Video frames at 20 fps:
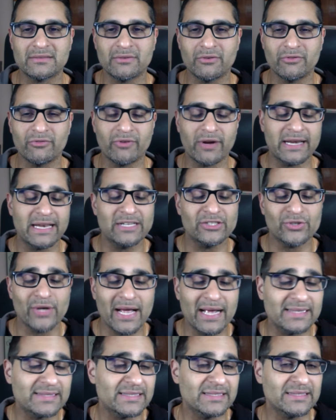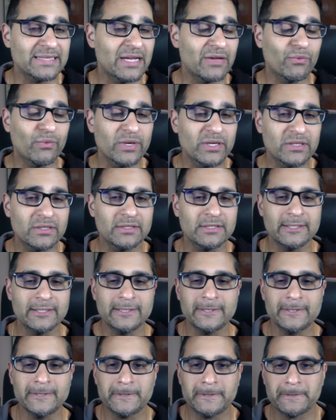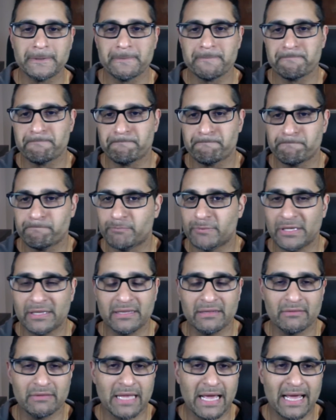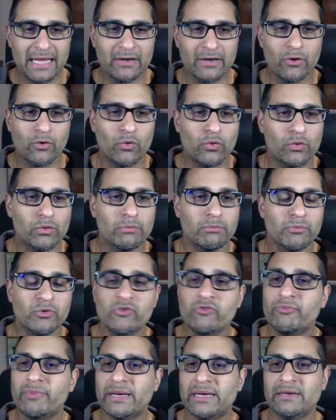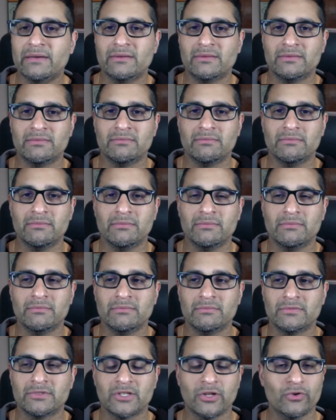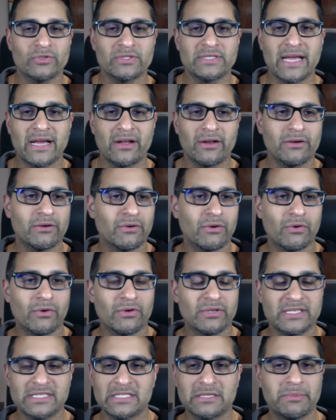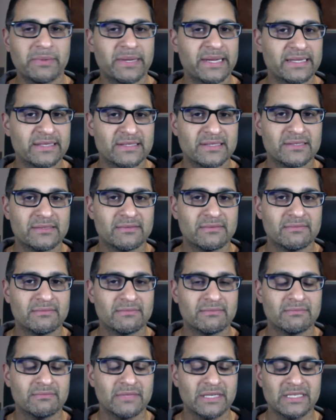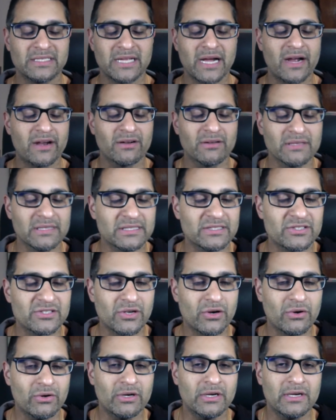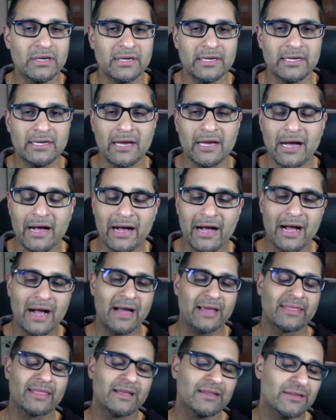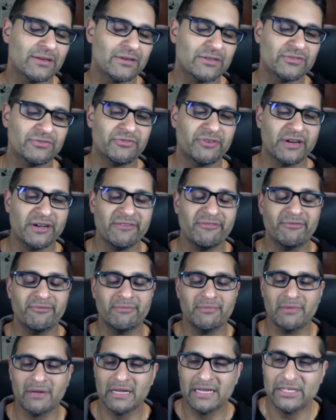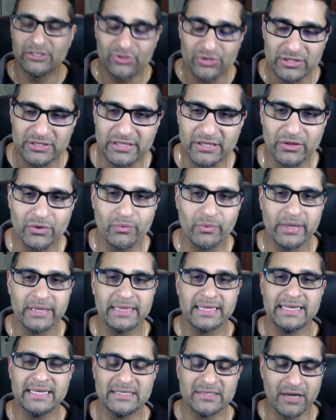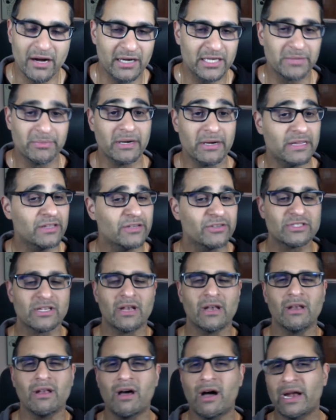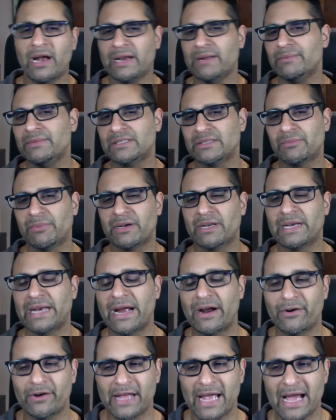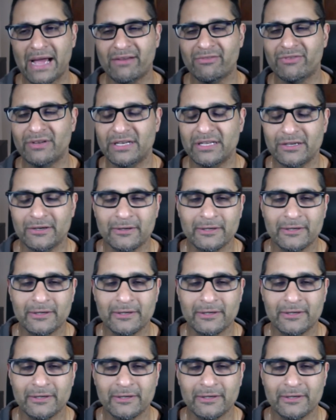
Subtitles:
or financial assets at will, then that whole movement slows down or dissipates entirely. So I found that was very interesting, the way that he talked about it. And there's a lot. I mean, it's about an hour and a half video.